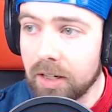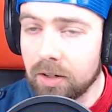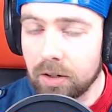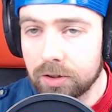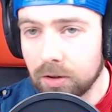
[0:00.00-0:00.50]
and
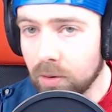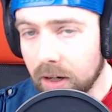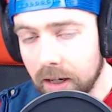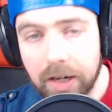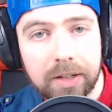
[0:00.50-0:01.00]
also I
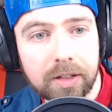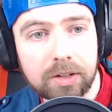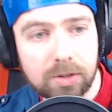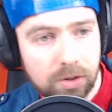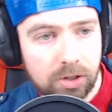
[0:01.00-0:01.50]
highly
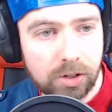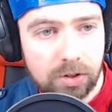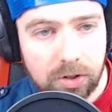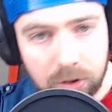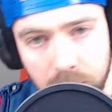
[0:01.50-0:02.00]

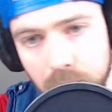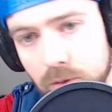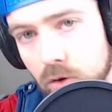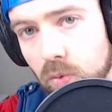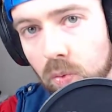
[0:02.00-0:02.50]
suggest you
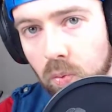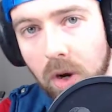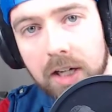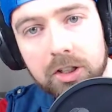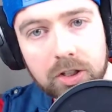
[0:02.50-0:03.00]
to
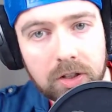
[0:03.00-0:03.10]
watch